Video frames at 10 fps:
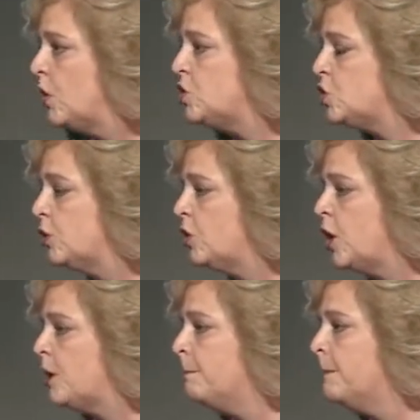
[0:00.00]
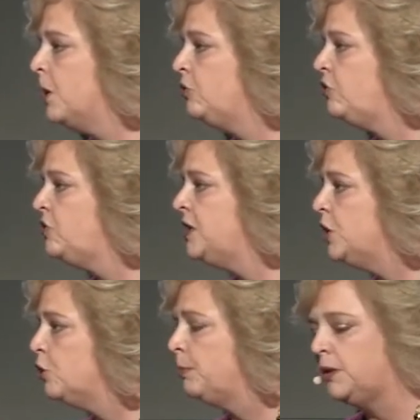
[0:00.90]
what your most
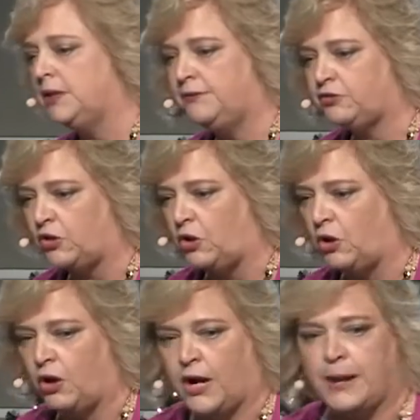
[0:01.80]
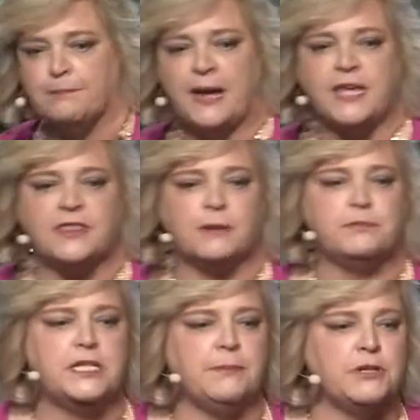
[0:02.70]
dear beliefs are and make
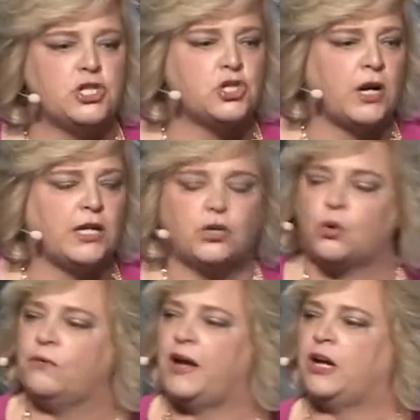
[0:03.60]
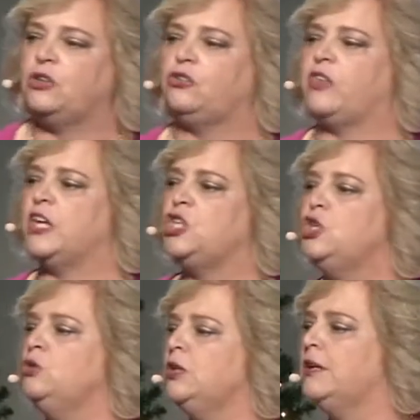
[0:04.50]
them demonstrated core values that
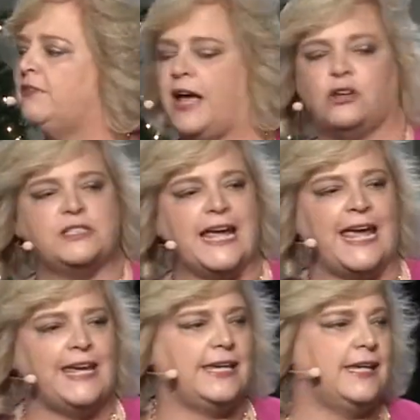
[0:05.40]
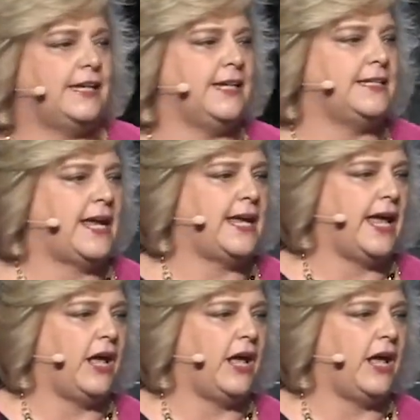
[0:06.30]
you live out day in and day